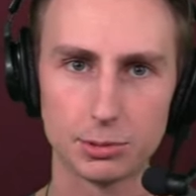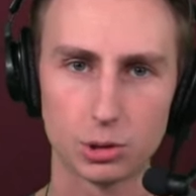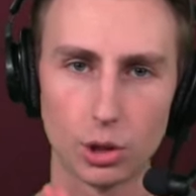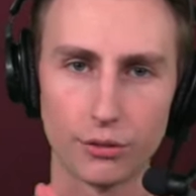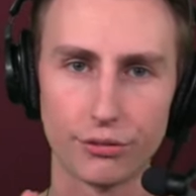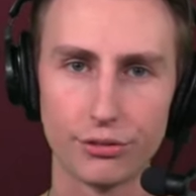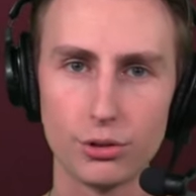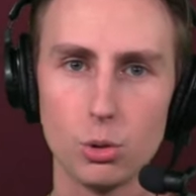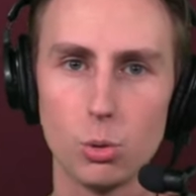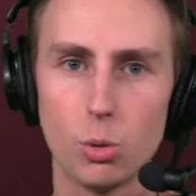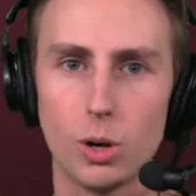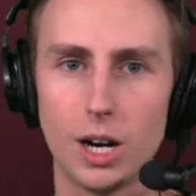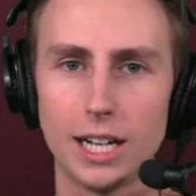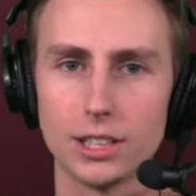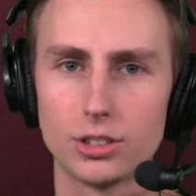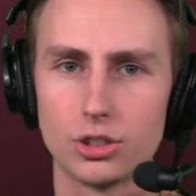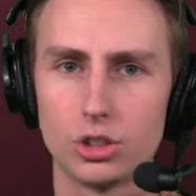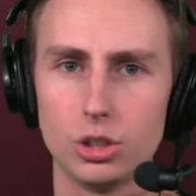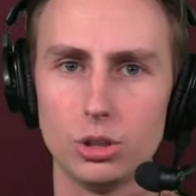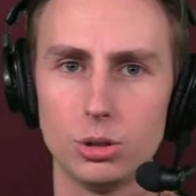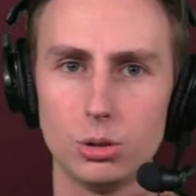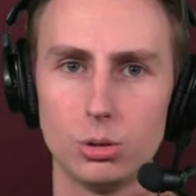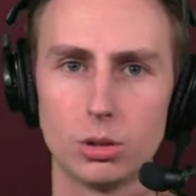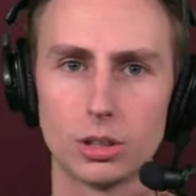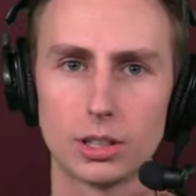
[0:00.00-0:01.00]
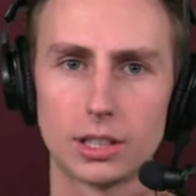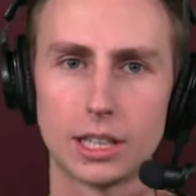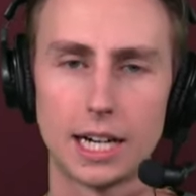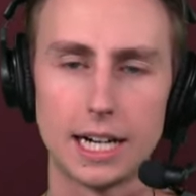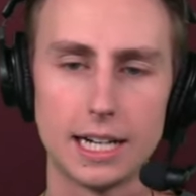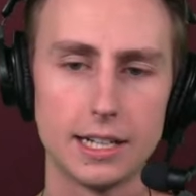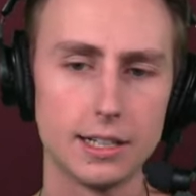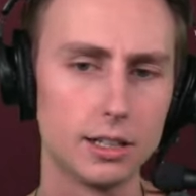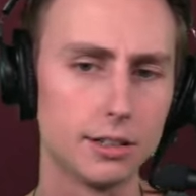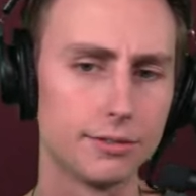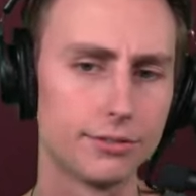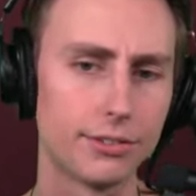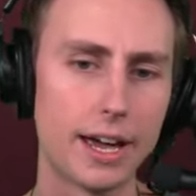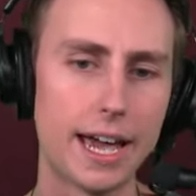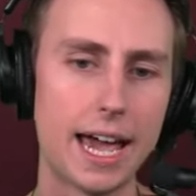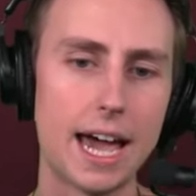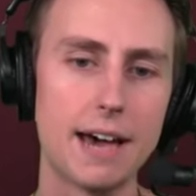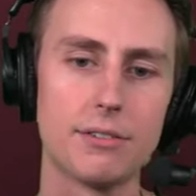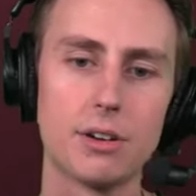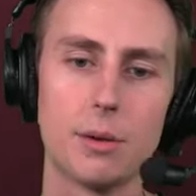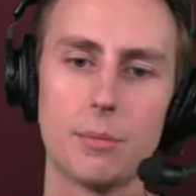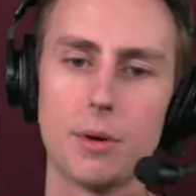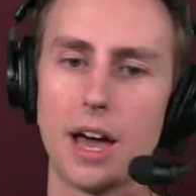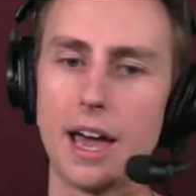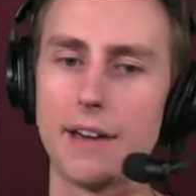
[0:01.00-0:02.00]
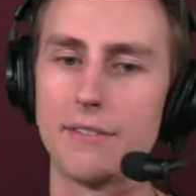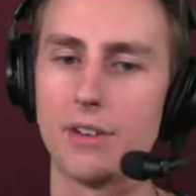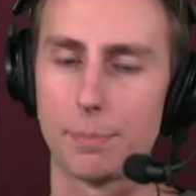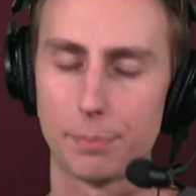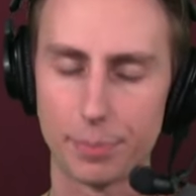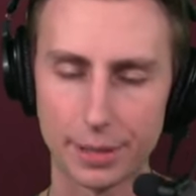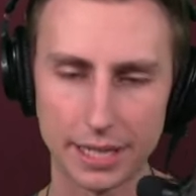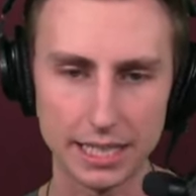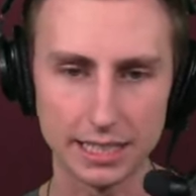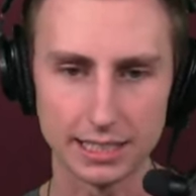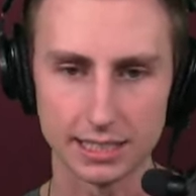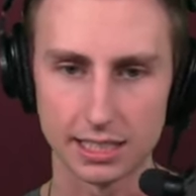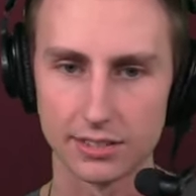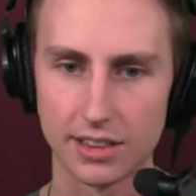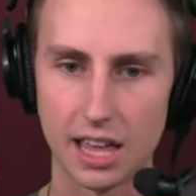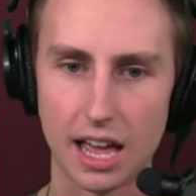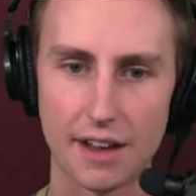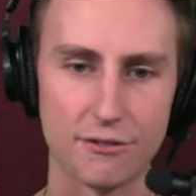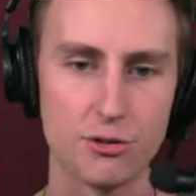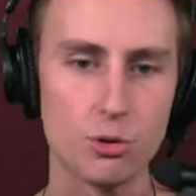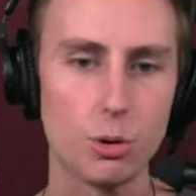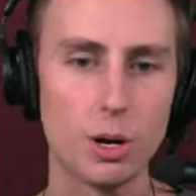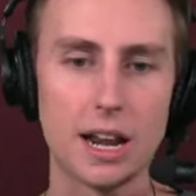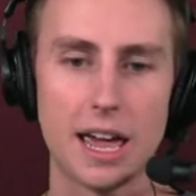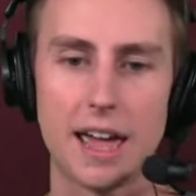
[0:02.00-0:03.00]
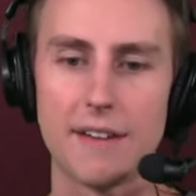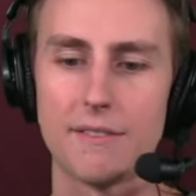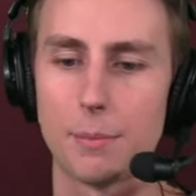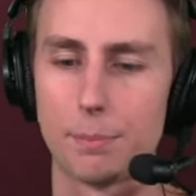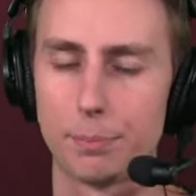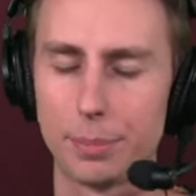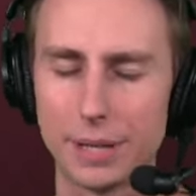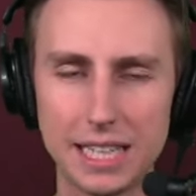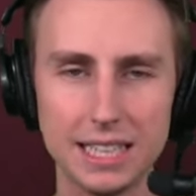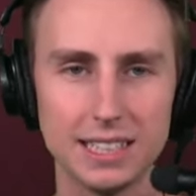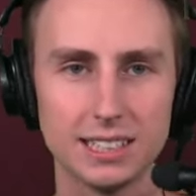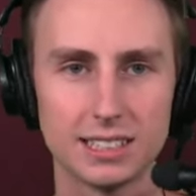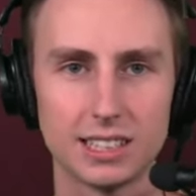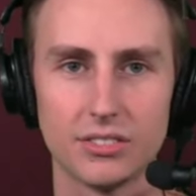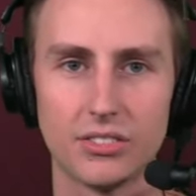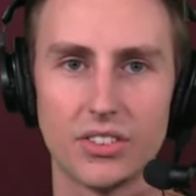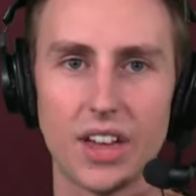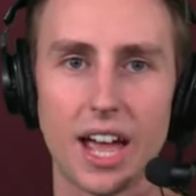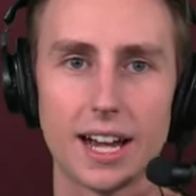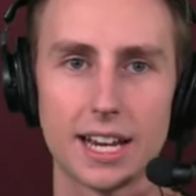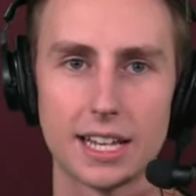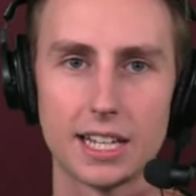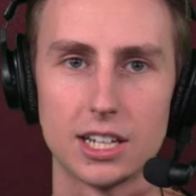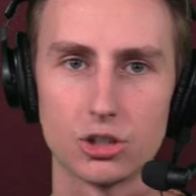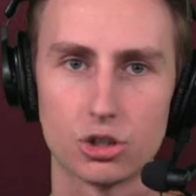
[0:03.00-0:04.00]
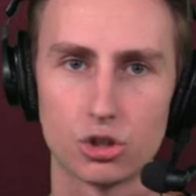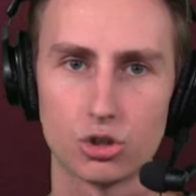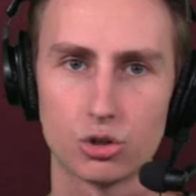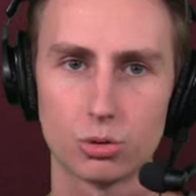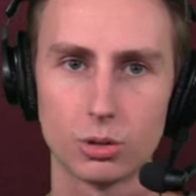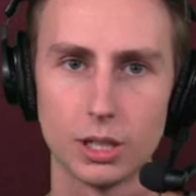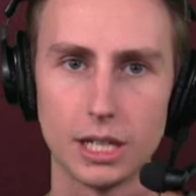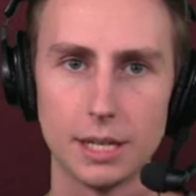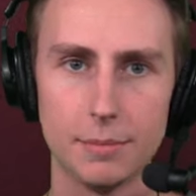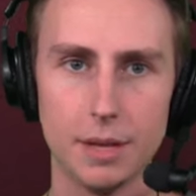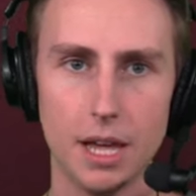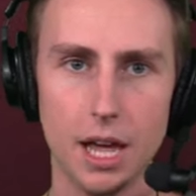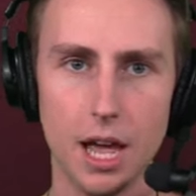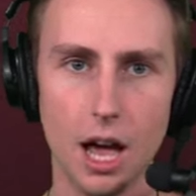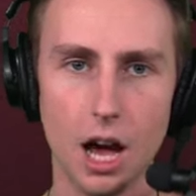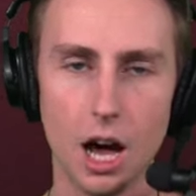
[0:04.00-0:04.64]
So if you want to kind of have a piece of that, if you want to have a piece of that history,